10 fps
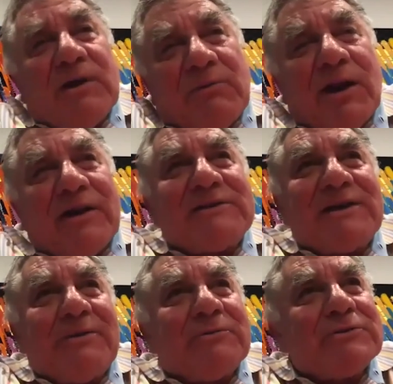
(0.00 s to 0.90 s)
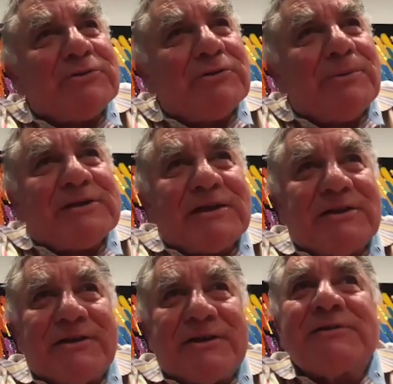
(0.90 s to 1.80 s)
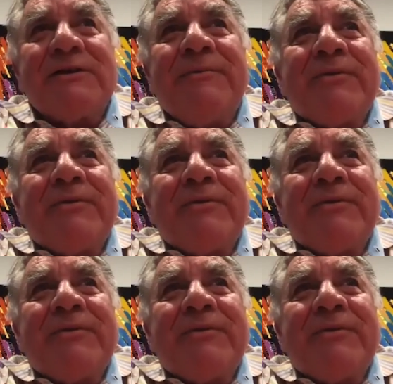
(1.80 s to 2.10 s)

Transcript: Well, I'd say it was true about cigarettes,